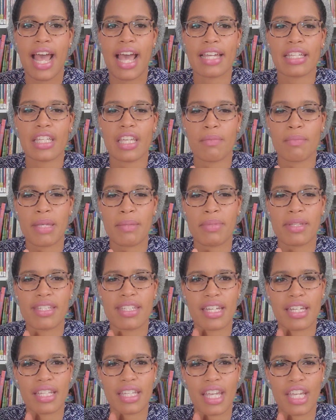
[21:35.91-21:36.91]
I can maybe
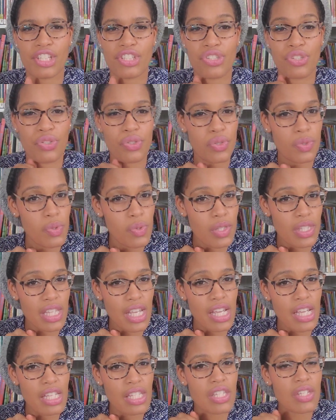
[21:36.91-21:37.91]
dedicate
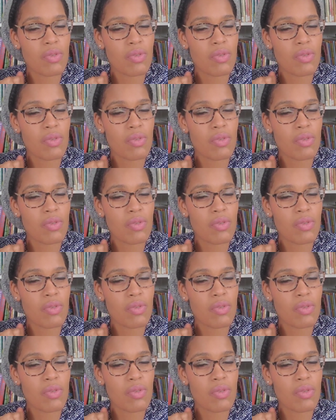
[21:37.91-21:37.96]
Tuesdays